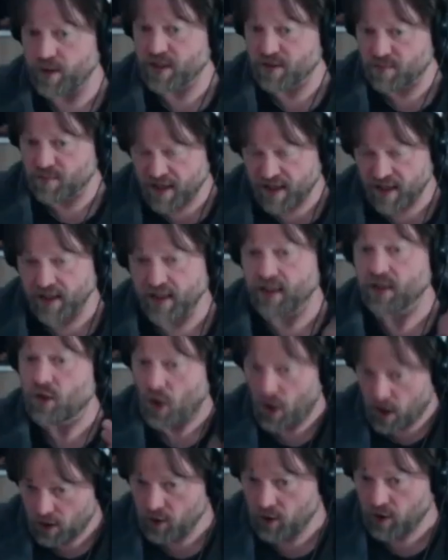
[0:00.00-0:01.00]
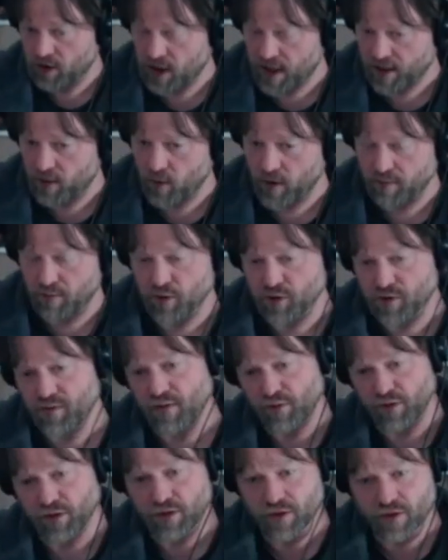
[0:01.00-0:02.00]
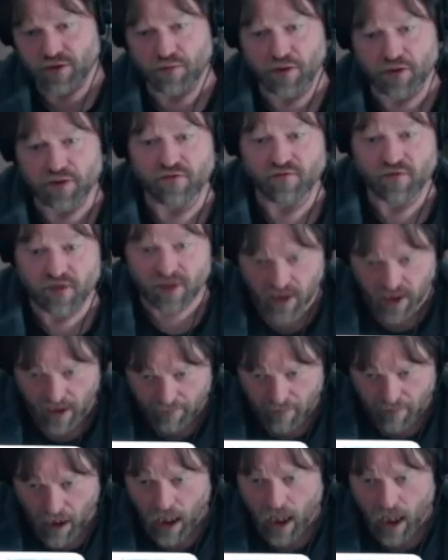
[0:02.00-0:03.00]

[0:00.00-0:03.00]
is making it not look like what most people use most of the time.